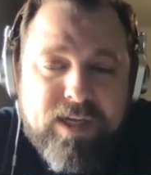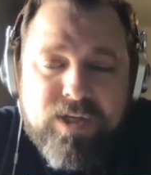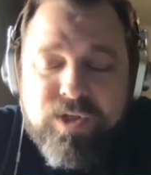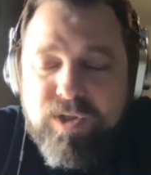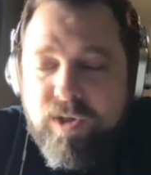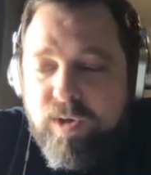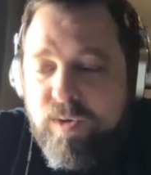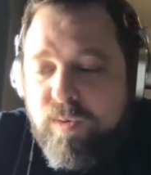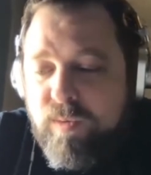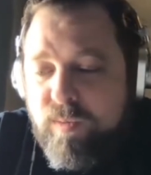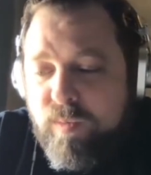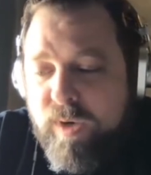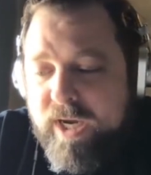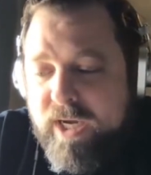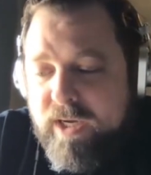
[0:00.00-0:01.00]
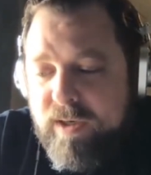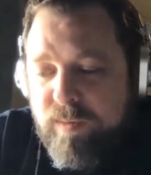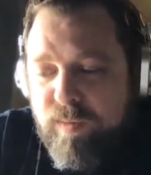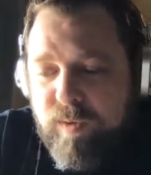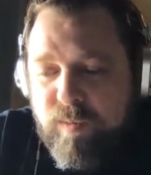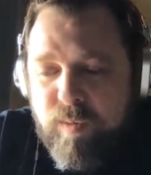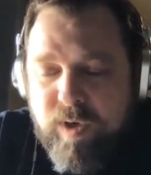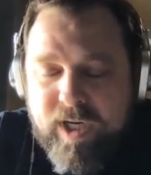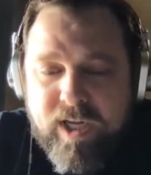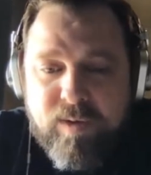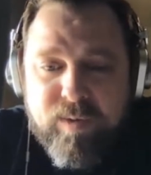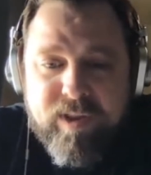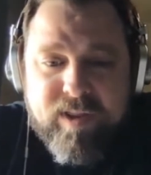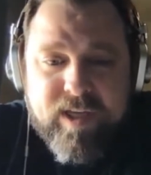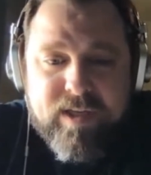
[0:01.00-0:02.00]
So when we're working
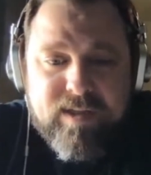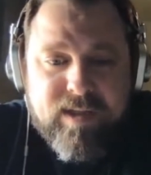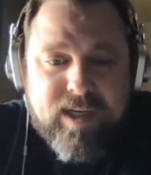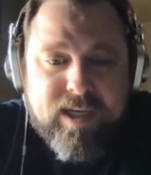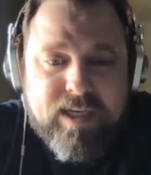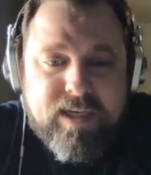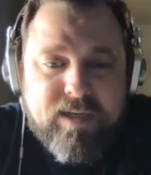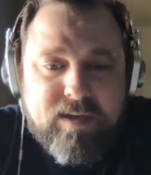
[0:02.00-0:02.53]
with things like